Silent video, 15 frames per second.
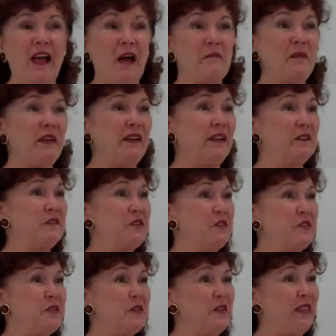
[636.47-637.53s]
How many of you
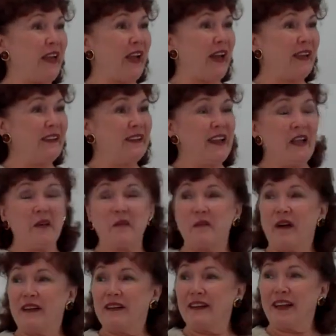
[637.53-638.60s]
do that?
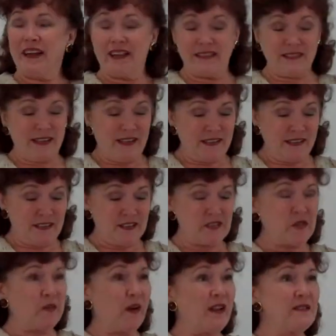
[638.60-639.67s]
Ron and I attended
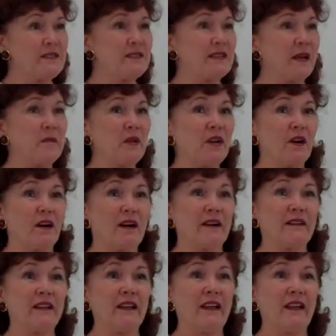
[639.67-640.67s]
this great seminar